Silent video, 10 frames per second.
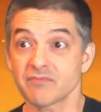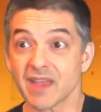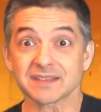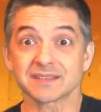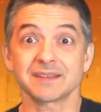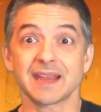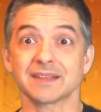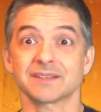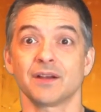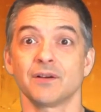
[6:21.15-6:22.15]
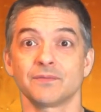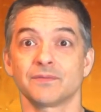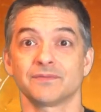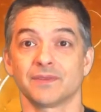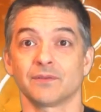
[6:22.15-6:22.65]
That's the dance
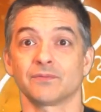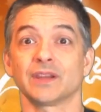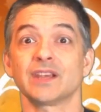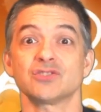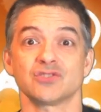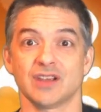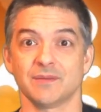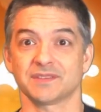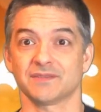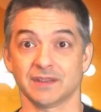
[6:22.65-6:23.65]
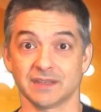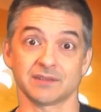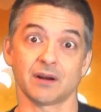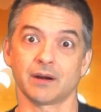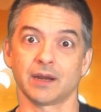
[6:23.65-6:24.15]
of relationships at the
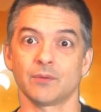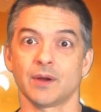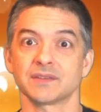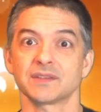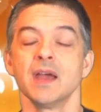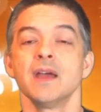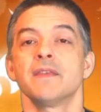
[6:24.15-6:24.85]
start anyways.